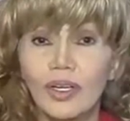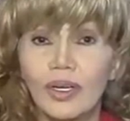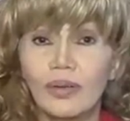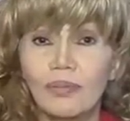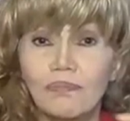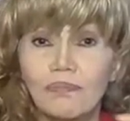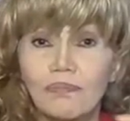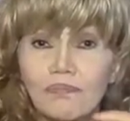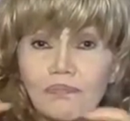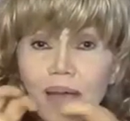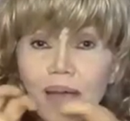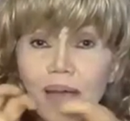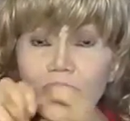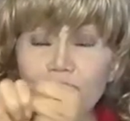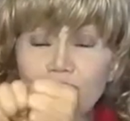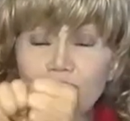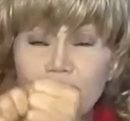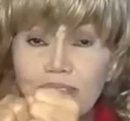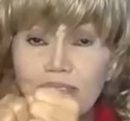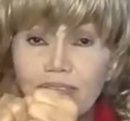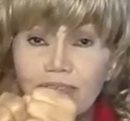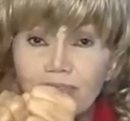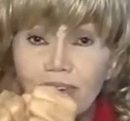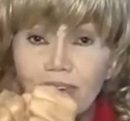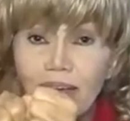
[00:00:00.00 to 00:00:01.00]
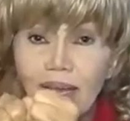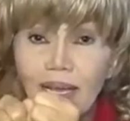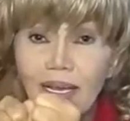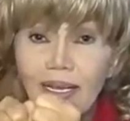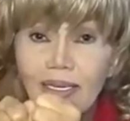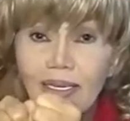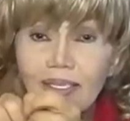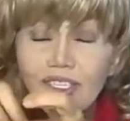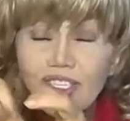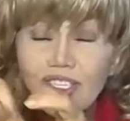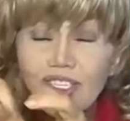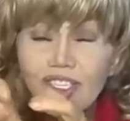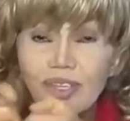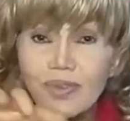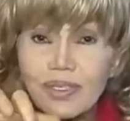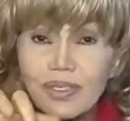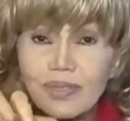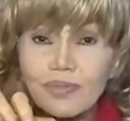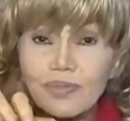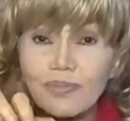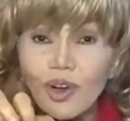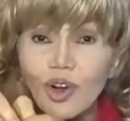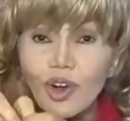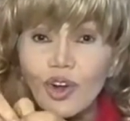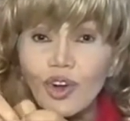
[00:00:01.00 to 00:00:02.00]
mousified. She was
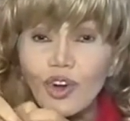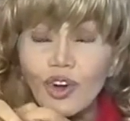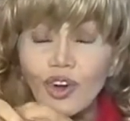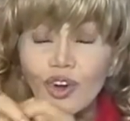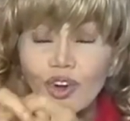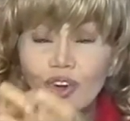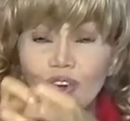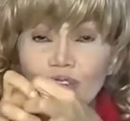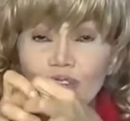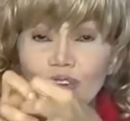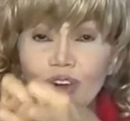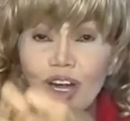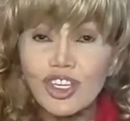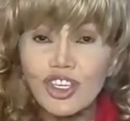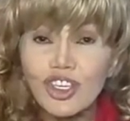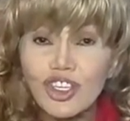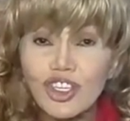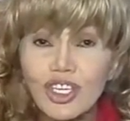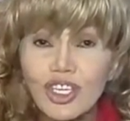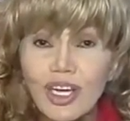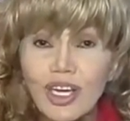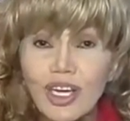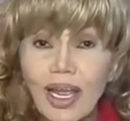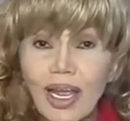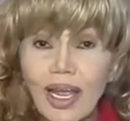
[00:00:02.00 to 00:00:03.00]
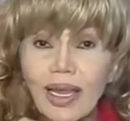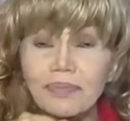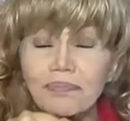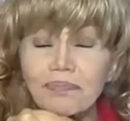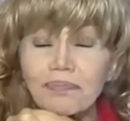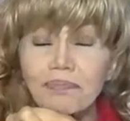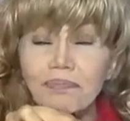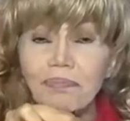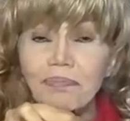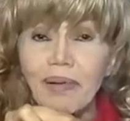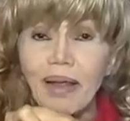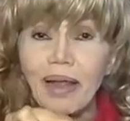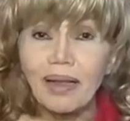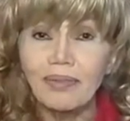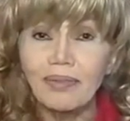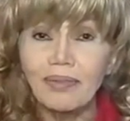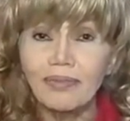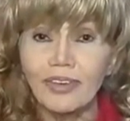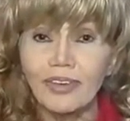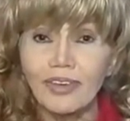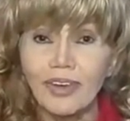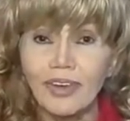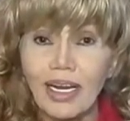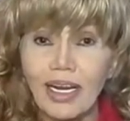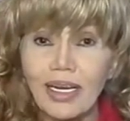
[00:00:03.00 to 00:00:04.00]
more crushed and
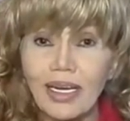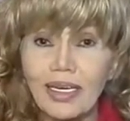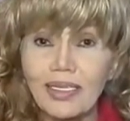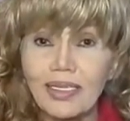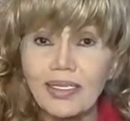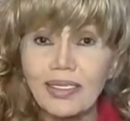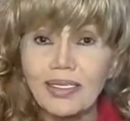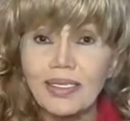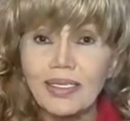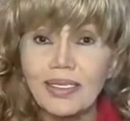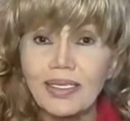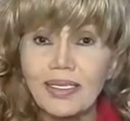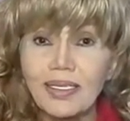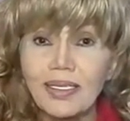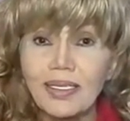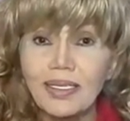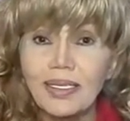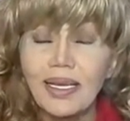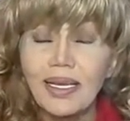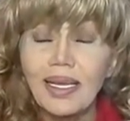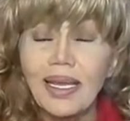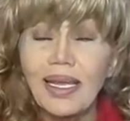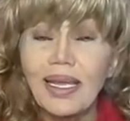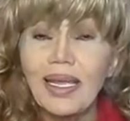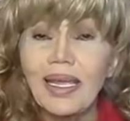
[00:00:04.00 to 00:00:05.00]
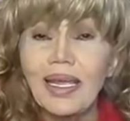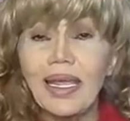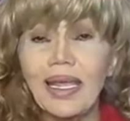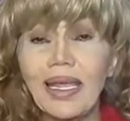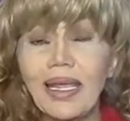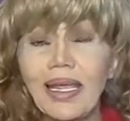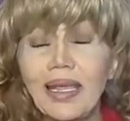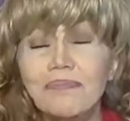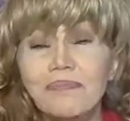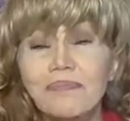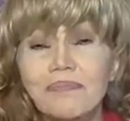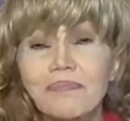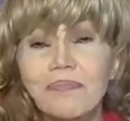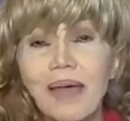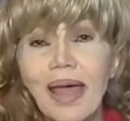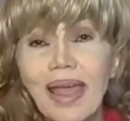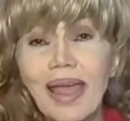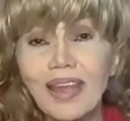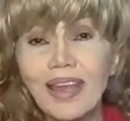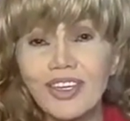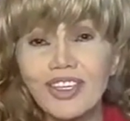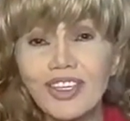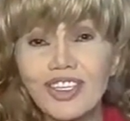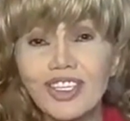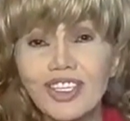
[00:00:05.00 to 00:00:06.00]
pulverized.
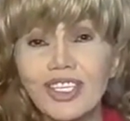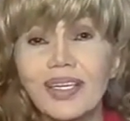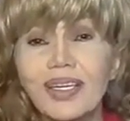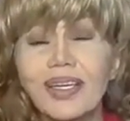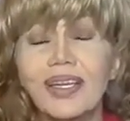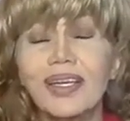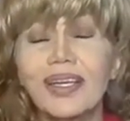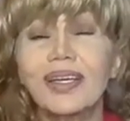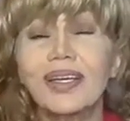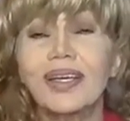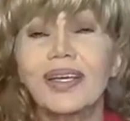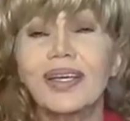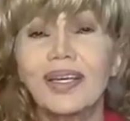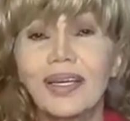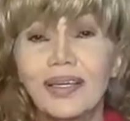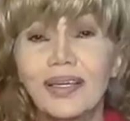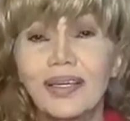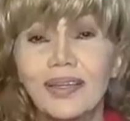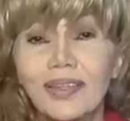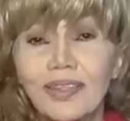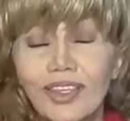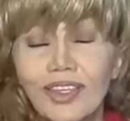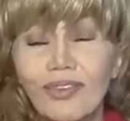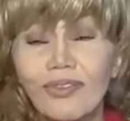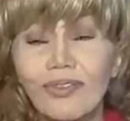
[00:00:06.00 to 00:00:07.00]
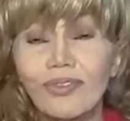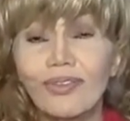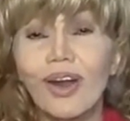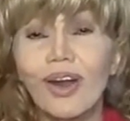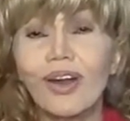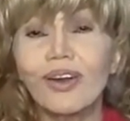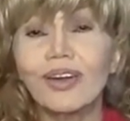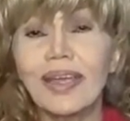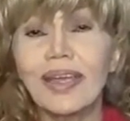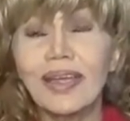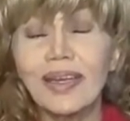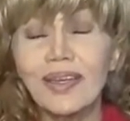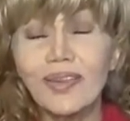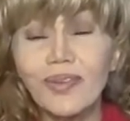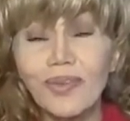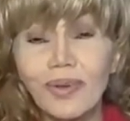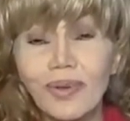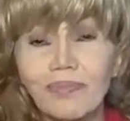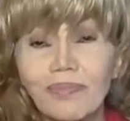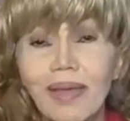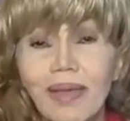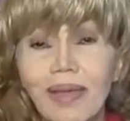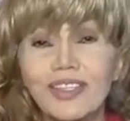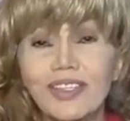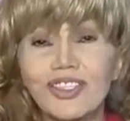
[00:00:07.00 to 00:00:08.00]
Imagine, Ron, can you
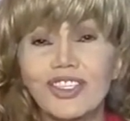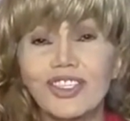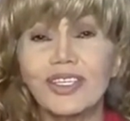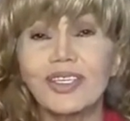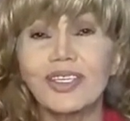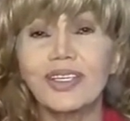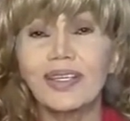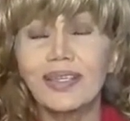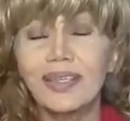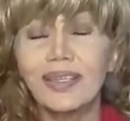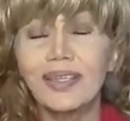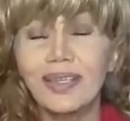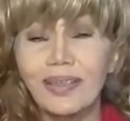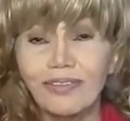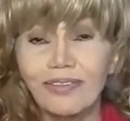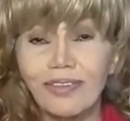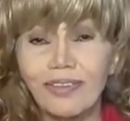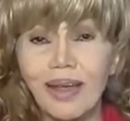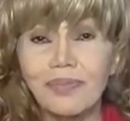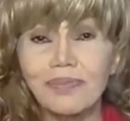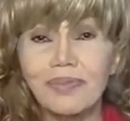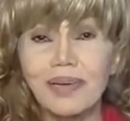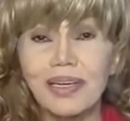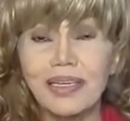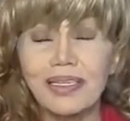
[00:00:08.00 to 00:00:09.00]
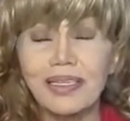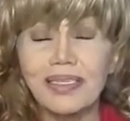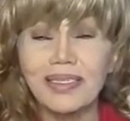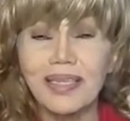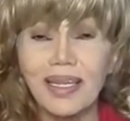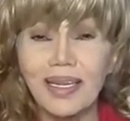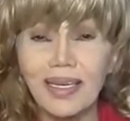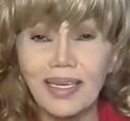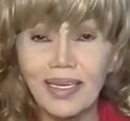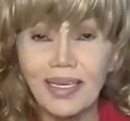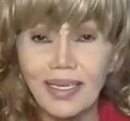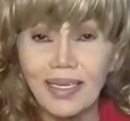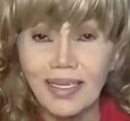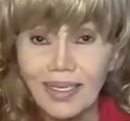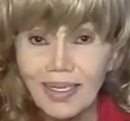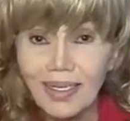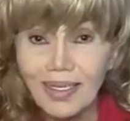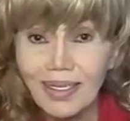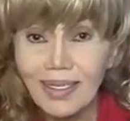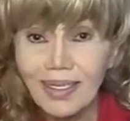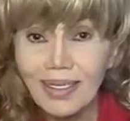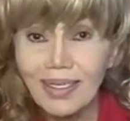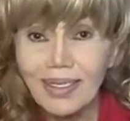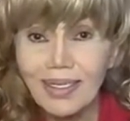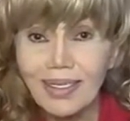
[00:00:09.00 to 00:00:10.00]
imagine if Hubbard said,
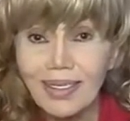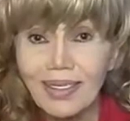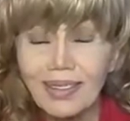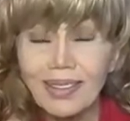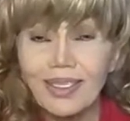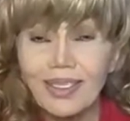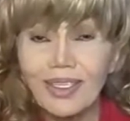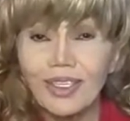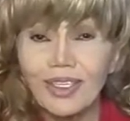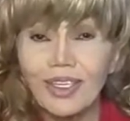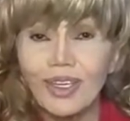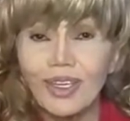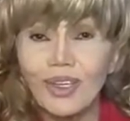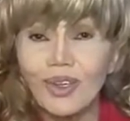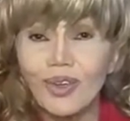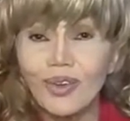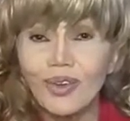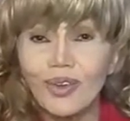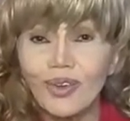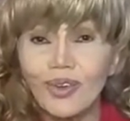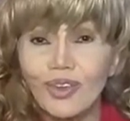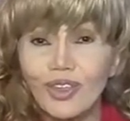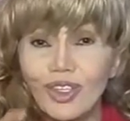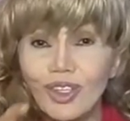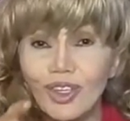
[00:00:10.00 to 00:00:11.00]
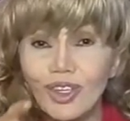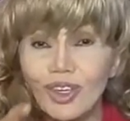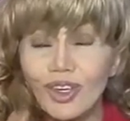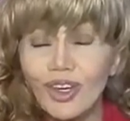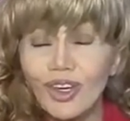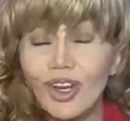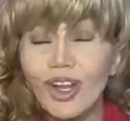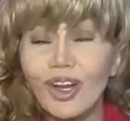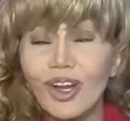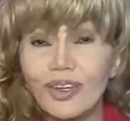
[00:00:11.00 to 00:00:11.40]
you know, you're not